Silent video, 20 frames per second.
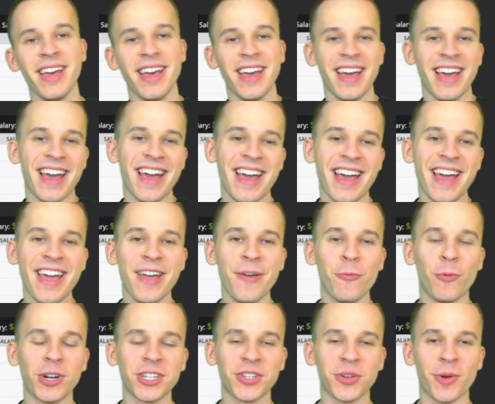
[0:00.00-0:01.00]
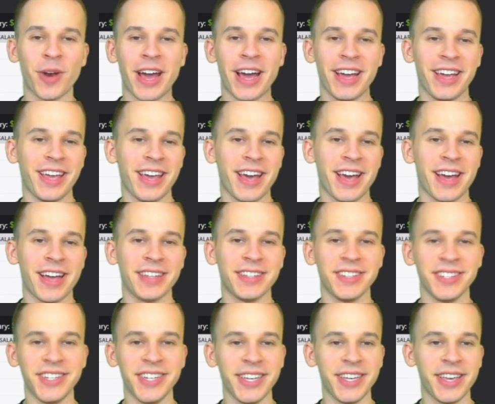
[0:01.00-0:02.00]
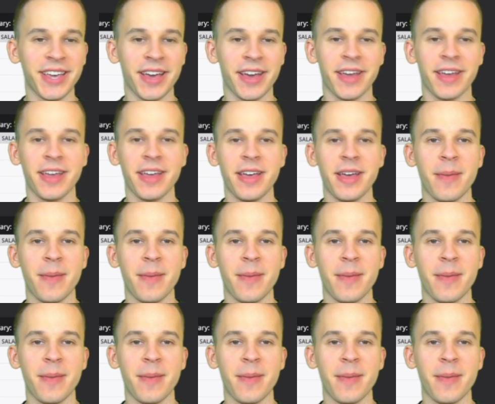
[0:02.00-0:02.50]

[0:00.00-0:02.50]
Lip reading: Hey, what's going on, guys? It's DK.